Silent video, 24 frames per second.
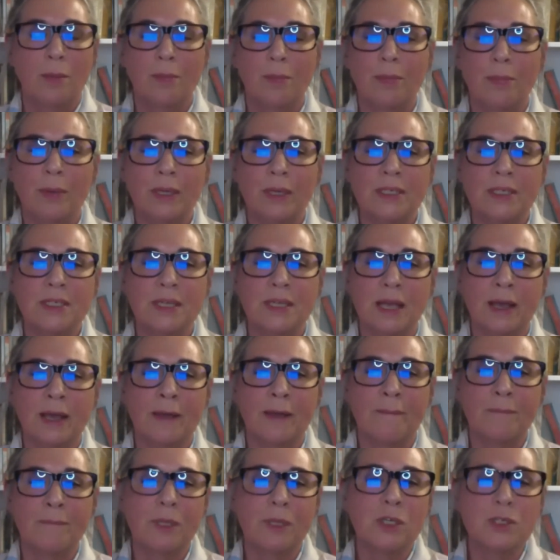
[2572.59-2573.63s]
But
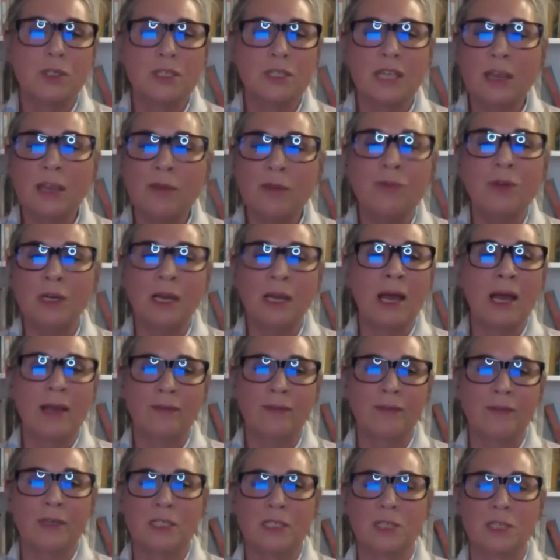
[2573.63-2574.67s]
because every
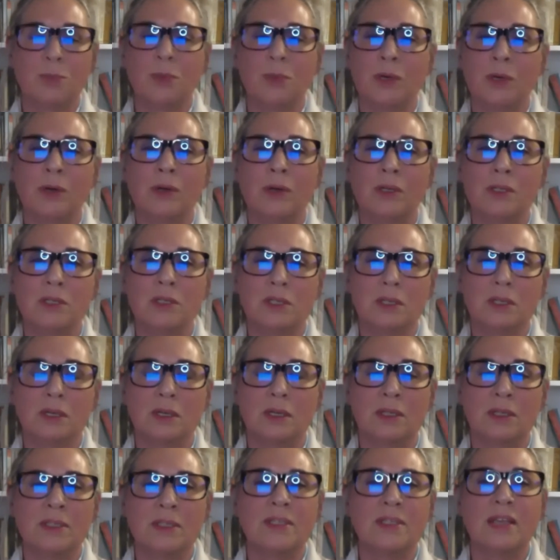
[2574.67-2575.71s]
life experience
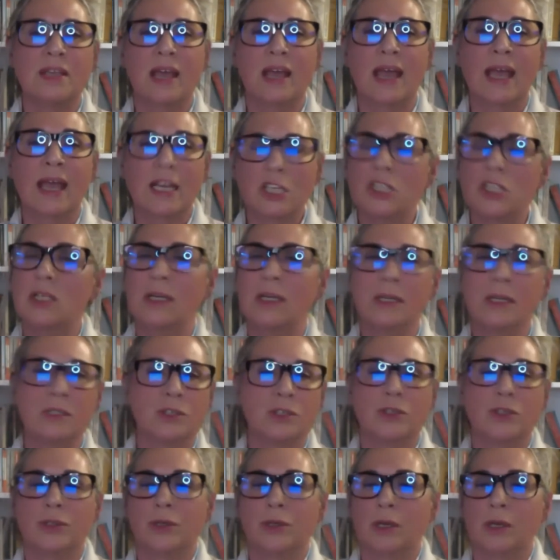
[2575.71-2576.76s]
is actually
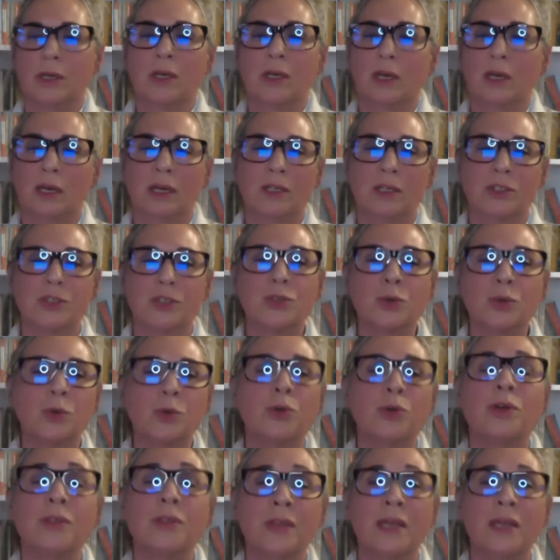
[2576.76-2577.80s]
a
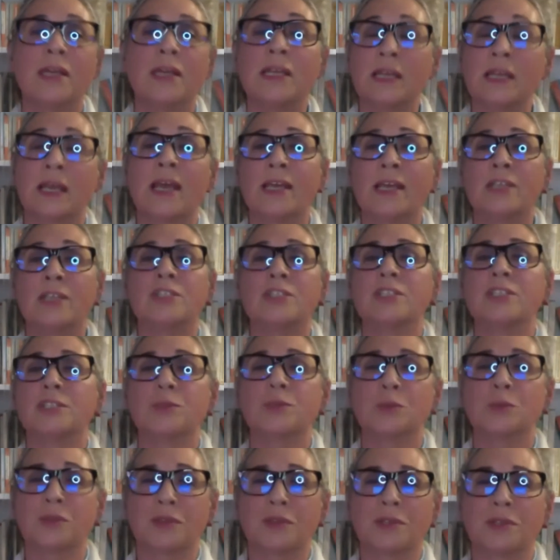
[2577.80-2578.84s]
story that engages
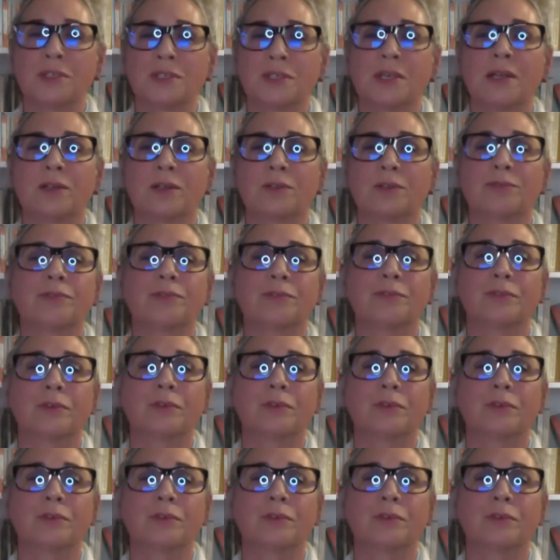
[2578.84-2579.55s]
with the self.